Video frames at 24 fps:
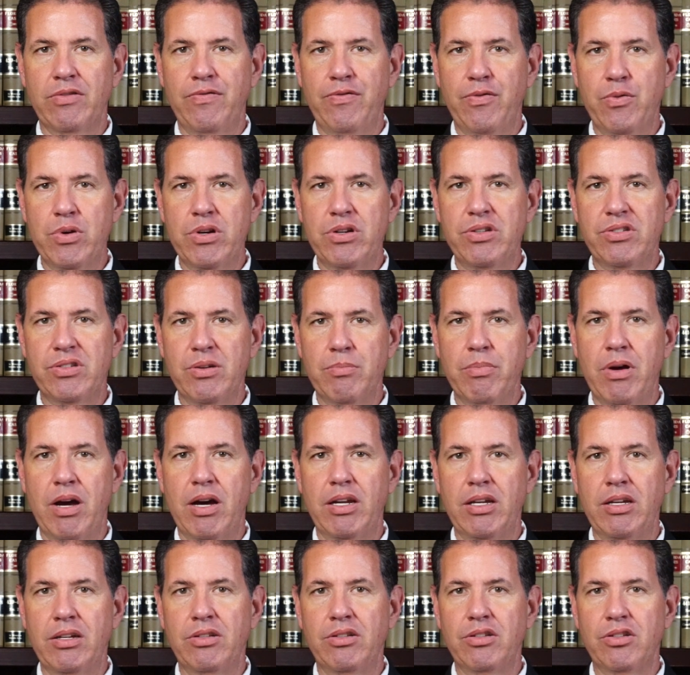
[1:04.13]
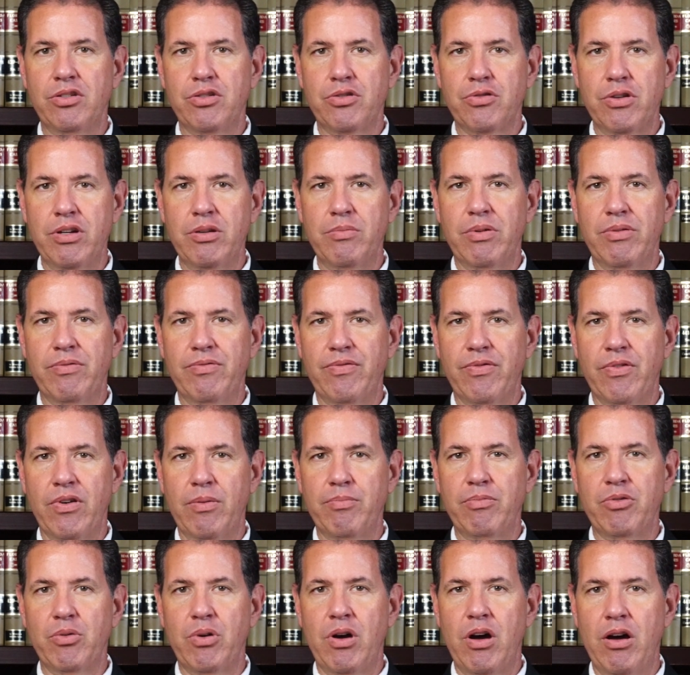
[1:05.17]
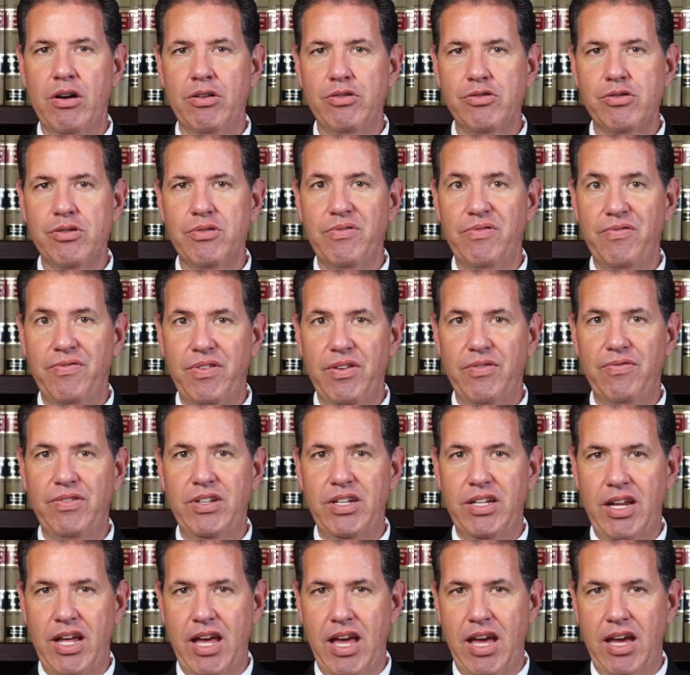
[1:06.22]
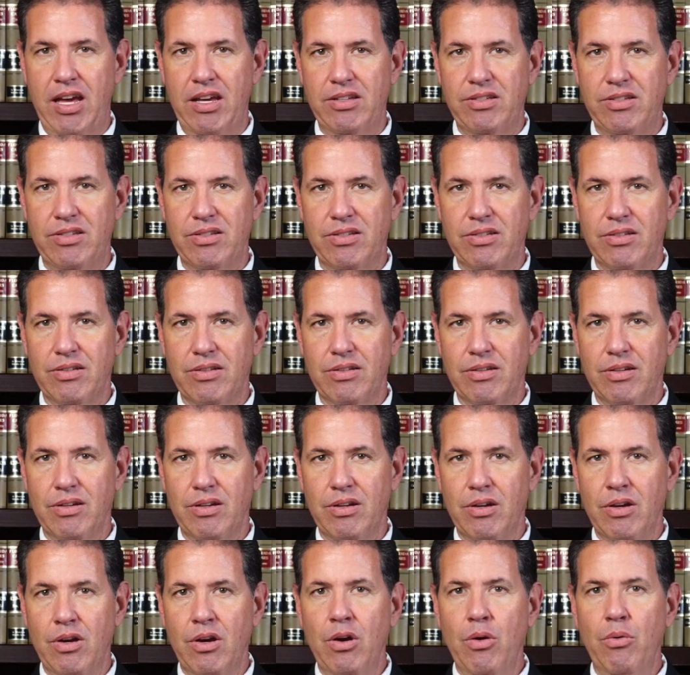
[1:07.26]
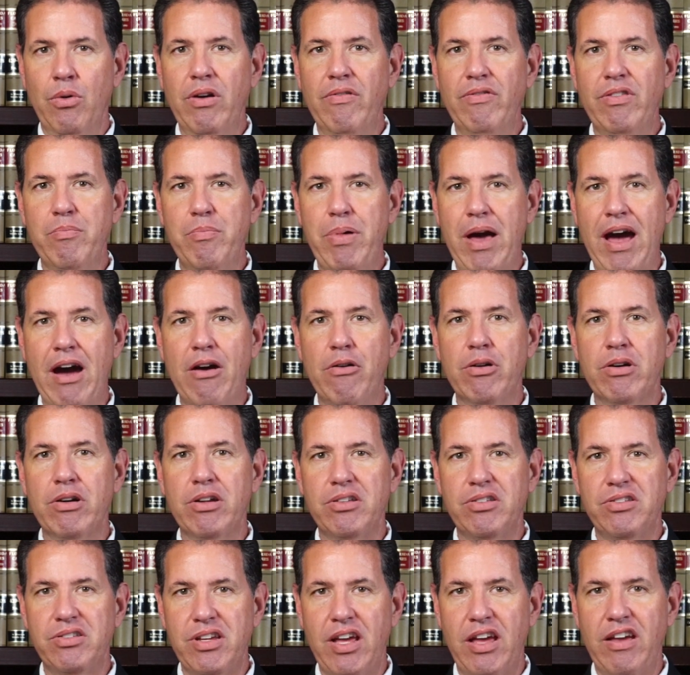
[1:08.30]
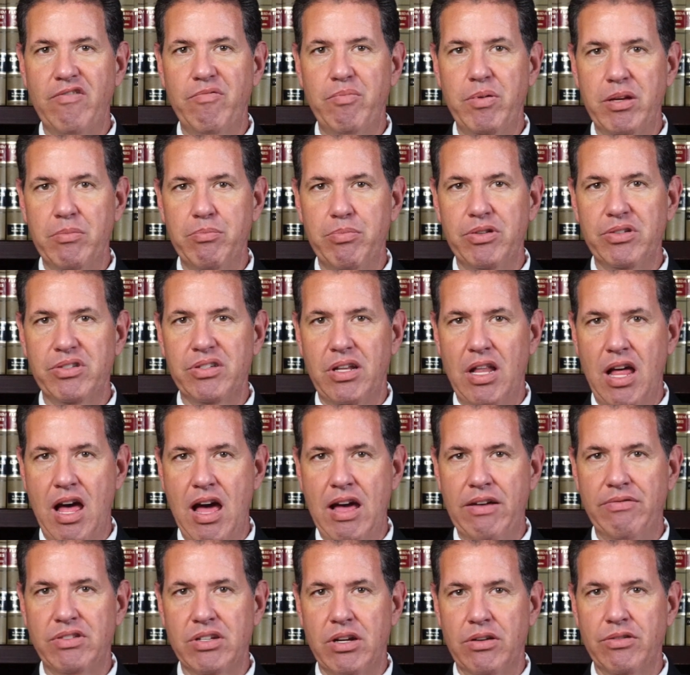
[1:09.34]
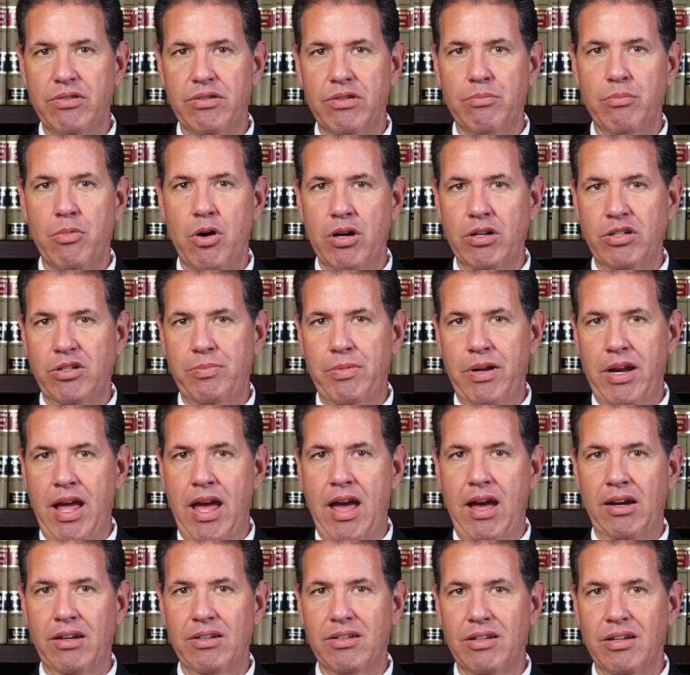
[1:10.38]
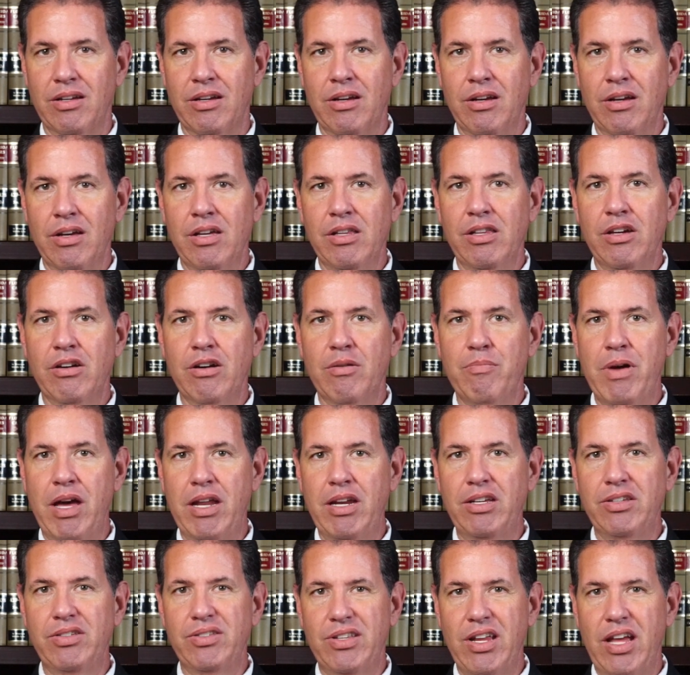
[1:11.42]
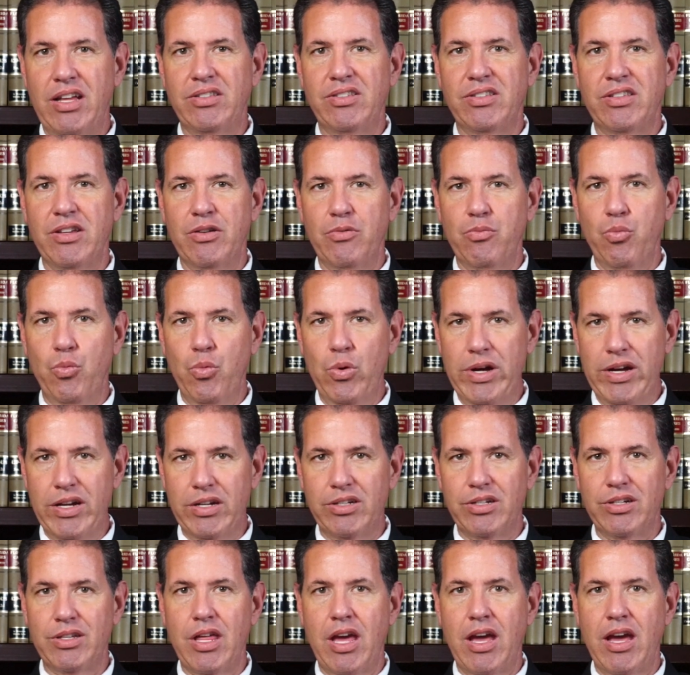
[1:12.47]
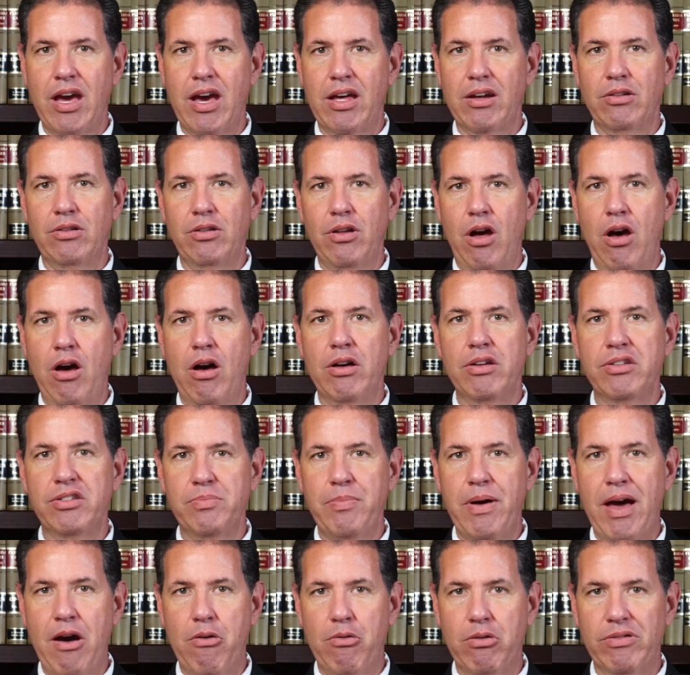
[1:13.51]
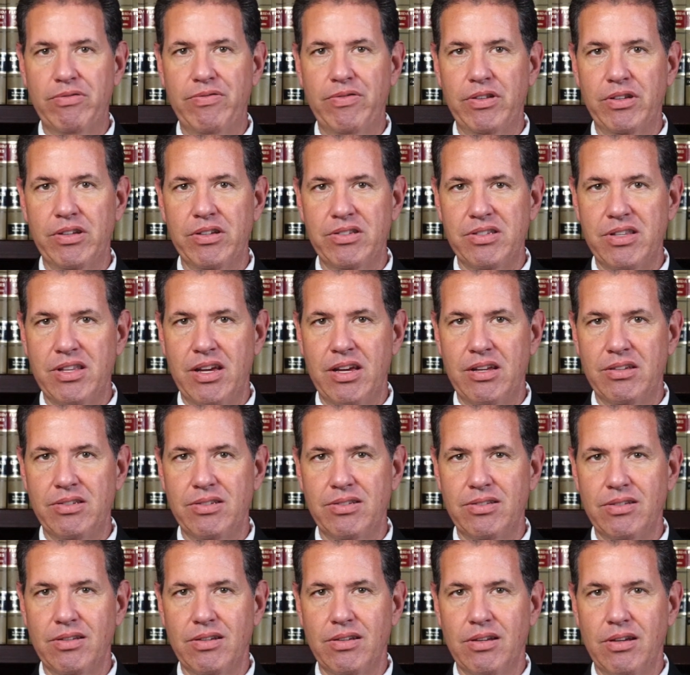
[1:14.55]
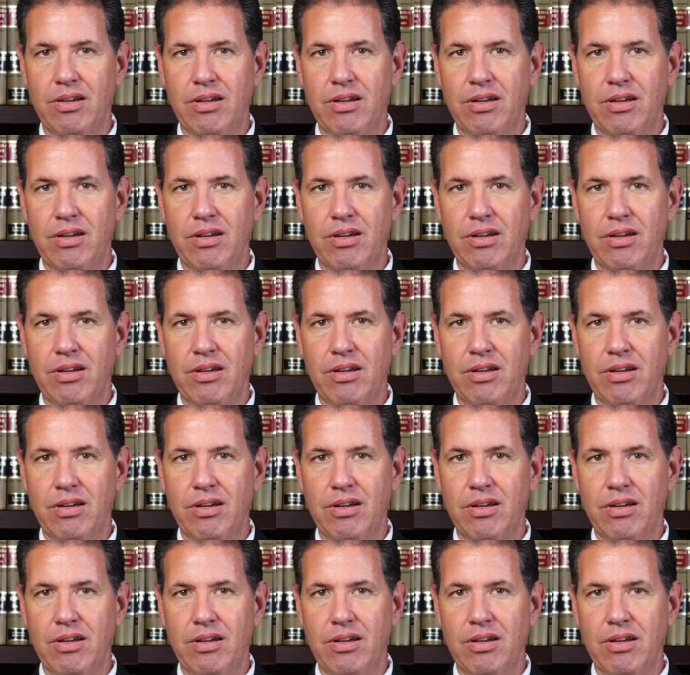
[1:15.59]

to force somebody into treatment for up to 150 days. We have the power to save people's lives under the Marchman Act. There are many states that wish they had a law as powerful as this.